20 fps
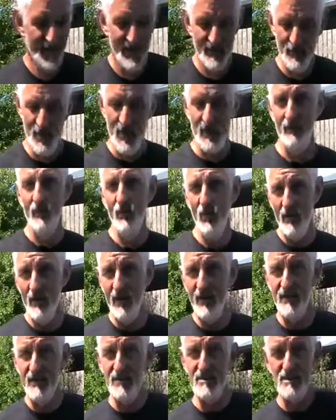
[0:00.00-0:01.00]
But what I'm going
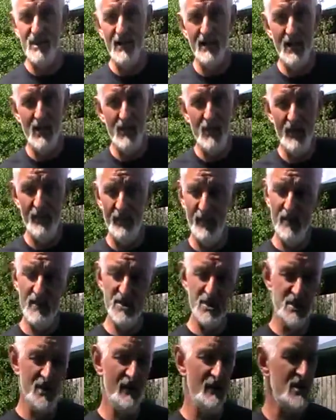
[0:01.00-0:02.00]
to do is I'm going to go off and I'll
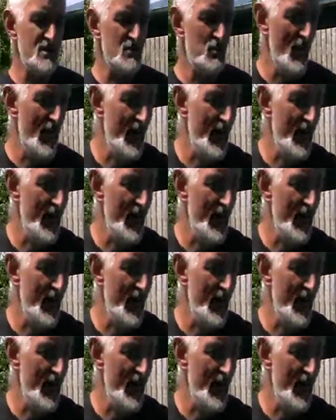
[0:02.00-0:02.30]
shoot this one